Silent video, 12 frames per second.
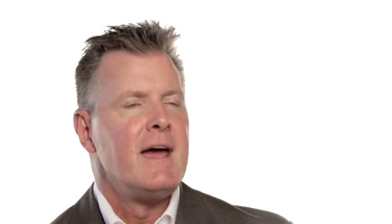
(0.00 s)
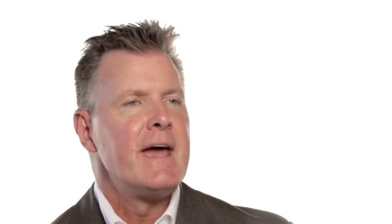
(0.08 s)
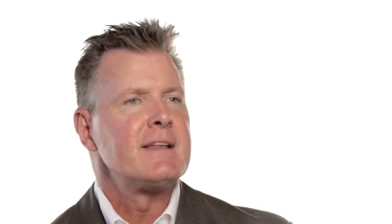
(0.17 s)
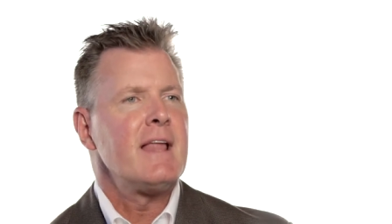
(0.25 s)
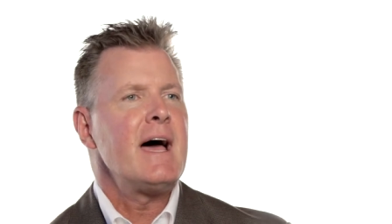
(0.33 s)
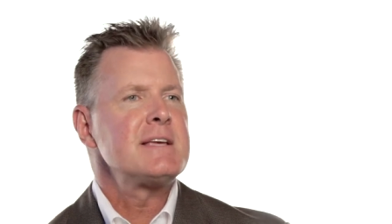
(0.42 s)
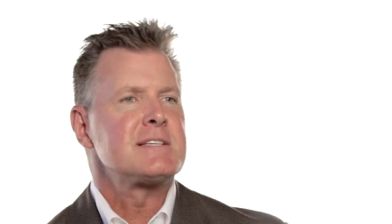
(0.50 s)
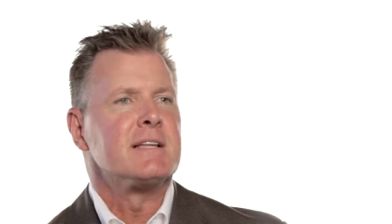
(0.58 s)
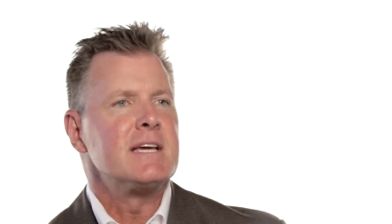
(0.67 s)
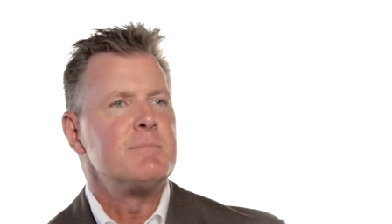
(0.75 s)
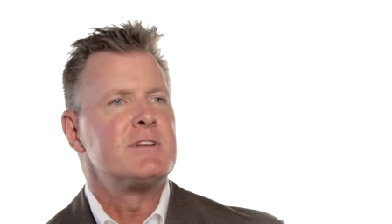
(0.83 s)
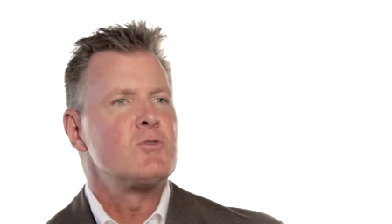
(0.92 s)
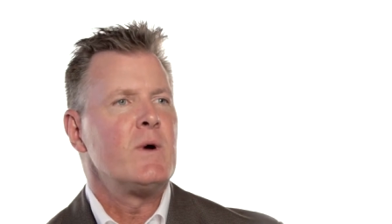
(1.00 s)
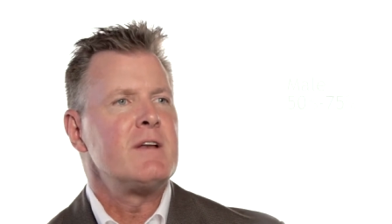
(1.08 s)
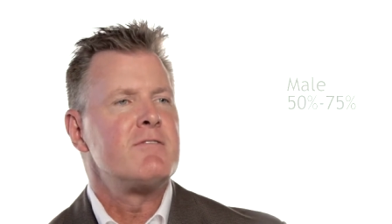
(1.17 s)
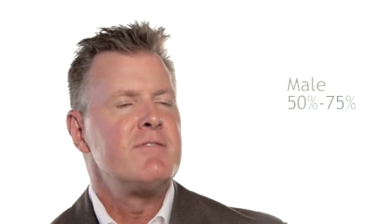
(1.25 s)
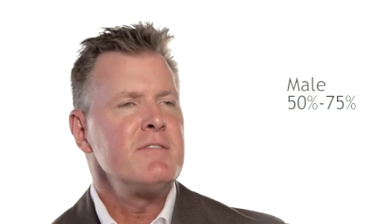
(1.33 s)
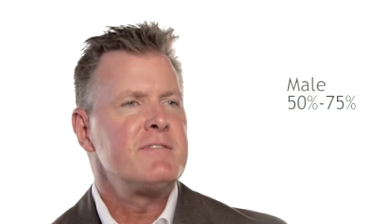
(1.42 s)
And lastly, between
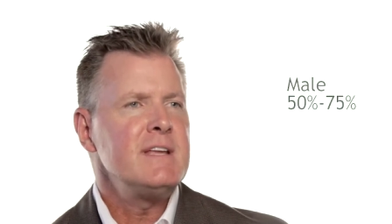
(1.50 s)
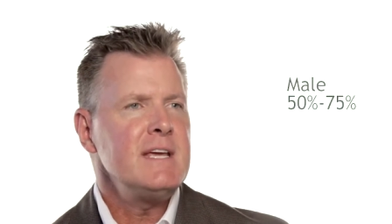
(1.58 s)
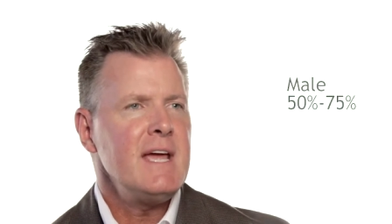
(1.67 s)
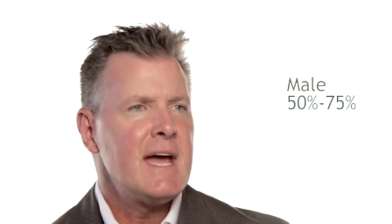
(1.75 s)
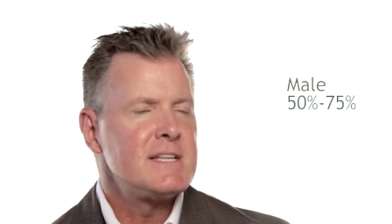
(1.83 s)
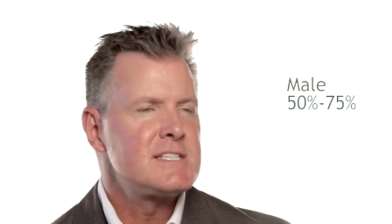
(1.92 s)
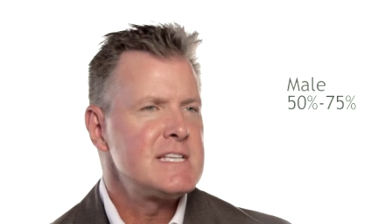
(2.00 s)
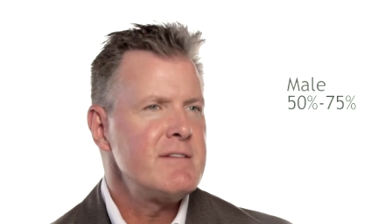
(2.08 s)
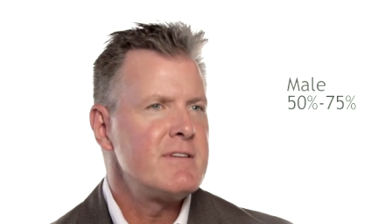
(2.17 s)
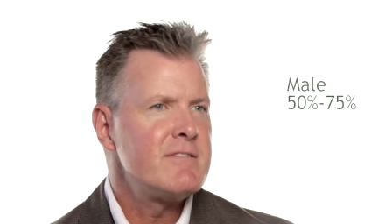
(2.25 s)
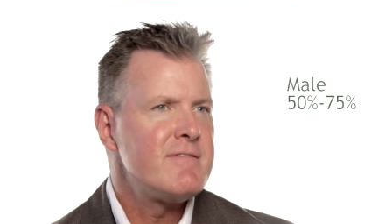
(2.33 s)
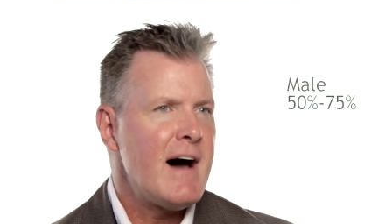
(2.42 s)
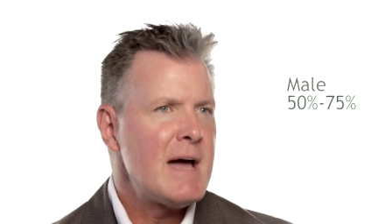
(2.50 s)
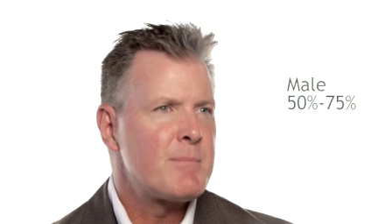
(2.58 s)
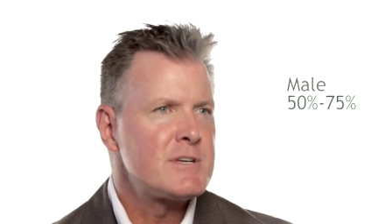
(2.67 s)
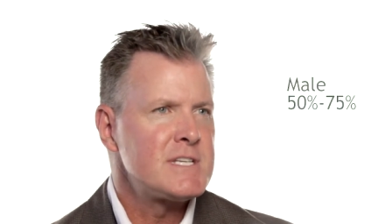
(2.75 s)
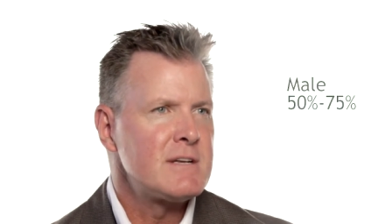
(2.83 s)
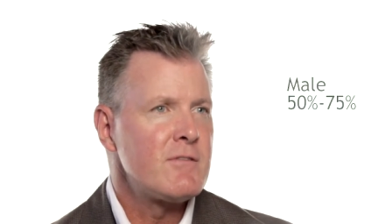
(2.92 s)
50 and
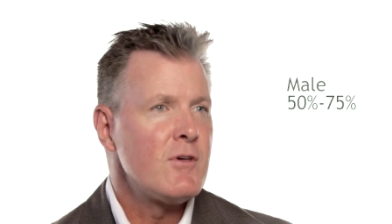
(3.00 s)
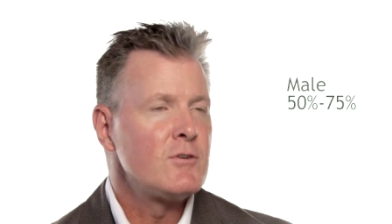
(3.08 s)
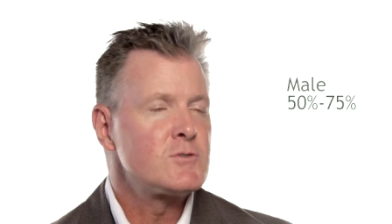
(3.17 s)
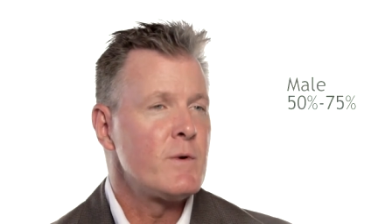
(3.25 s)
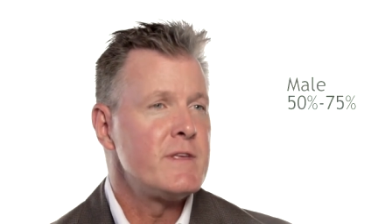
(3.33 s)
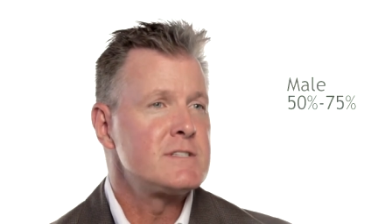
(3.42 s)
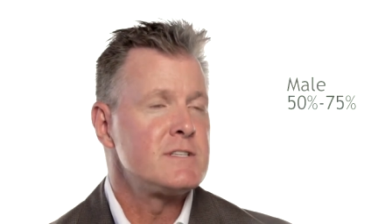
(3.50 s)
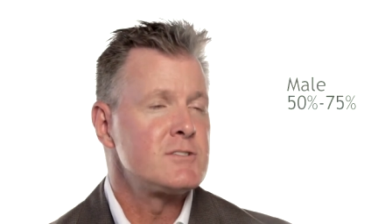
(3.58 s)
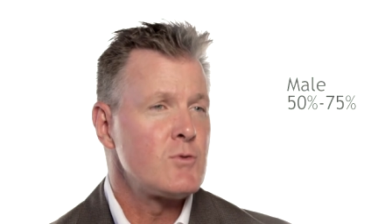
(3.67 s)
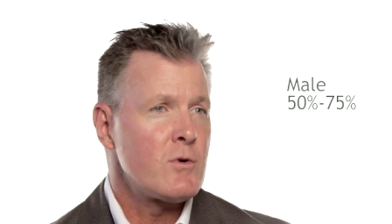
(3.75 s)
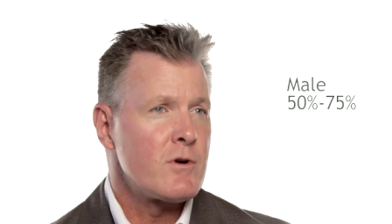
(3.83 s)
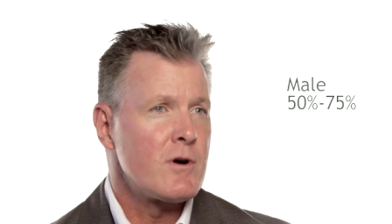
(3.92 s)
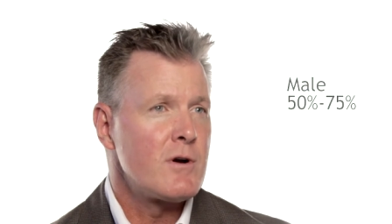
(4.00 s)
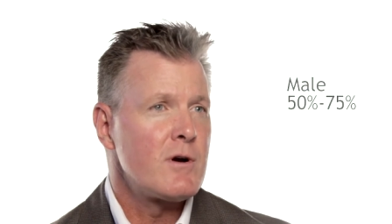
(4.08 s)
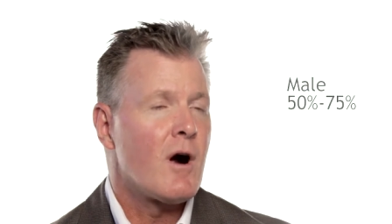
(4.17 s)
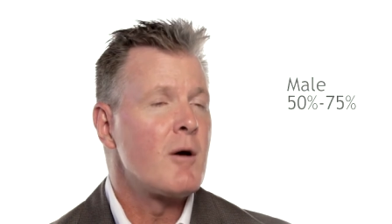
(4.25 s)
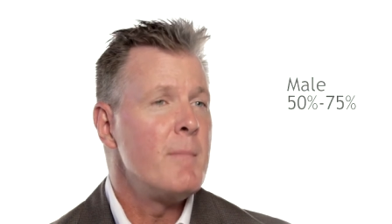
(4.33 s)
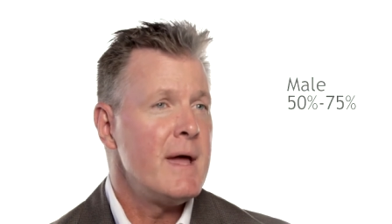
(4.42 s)
75% of those with this disorder
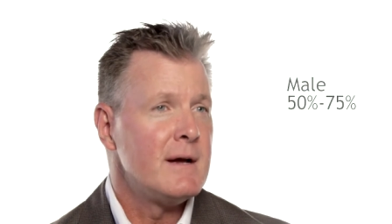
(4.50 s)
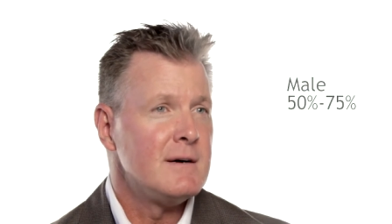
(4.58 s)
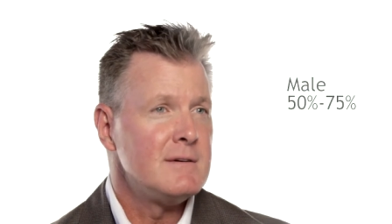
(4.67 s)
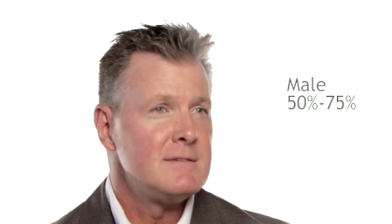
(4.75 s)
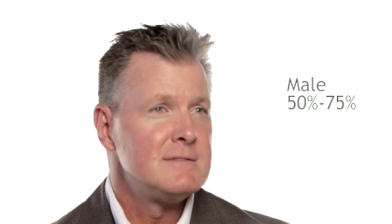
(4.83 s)
are male.